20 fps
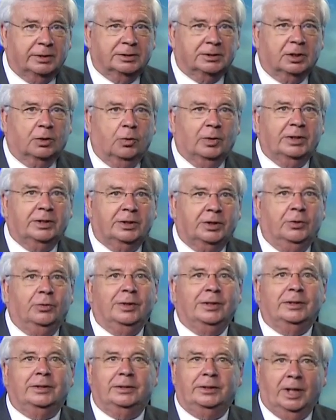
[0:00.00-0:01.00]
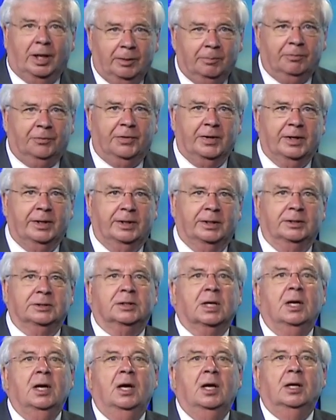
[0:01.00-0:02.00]
So quit doing dumb
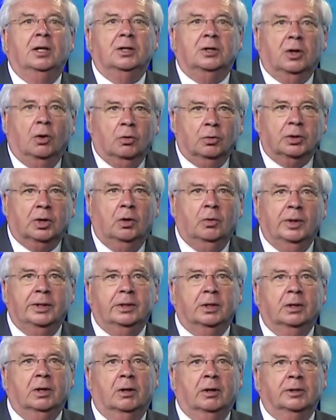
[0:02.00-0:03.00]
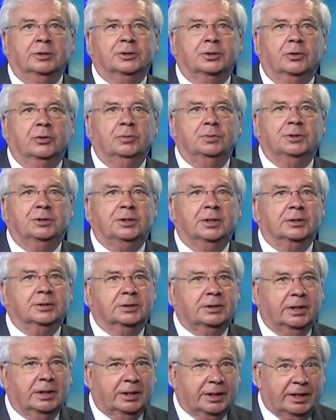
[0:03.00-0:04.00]
things. Don't go into large groups
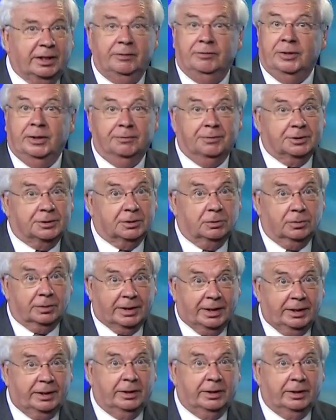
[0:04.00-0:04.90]
just yet, even if it's okay